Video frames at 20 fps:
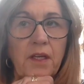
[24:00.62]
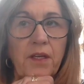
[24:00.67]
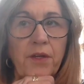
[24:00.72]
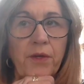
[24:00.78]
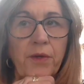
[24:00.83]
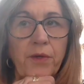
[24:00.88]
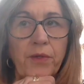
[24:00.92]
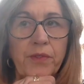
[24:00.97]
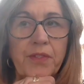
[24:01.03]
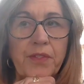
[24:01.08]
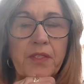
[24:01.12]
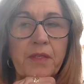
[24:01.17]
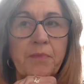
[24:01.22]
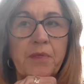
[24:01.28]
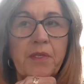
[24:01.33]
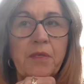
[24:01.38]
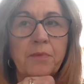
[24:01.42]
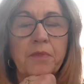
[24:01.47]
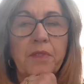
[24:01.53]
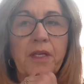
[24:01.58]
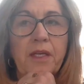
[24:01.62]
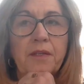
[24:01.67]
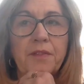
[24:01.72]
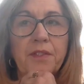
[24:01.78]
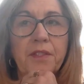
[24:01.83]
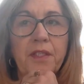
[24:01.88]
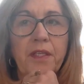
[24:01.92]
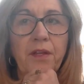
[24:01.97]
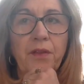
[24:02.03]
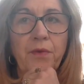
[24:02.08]
a hurdle some people
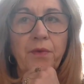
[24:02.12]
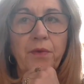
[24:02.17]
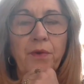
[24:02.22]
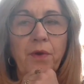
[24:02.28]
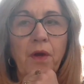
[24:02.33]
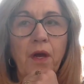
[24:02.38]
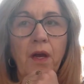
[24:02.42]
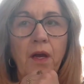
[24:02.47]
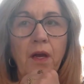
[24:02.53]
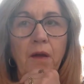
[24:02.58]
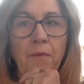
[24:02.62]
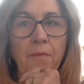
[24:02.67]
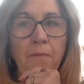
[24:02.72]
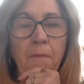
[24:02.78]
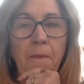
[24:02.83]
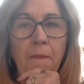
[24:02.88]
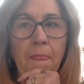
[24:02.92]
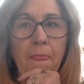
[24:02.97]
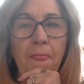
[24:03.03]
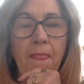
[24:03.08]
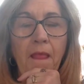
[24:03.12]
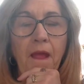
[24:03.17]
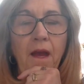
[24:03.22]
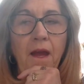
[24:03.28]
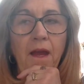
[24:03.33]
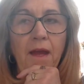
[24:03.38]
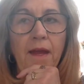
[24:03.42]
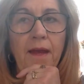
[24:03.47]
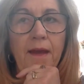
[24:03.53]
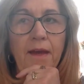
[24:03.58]
have to get through. Um,
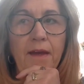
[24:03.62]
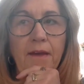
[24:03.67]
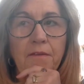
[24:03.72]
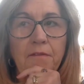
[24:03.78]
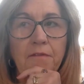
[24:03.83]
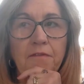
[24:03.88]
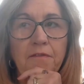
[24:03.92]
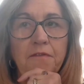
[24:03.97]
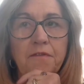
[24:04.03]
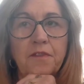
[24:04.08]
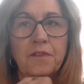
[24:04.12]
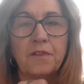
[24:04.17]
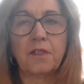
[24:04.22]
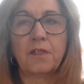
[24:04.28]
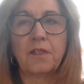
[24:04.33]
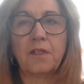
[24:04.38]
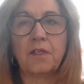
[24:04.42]
I have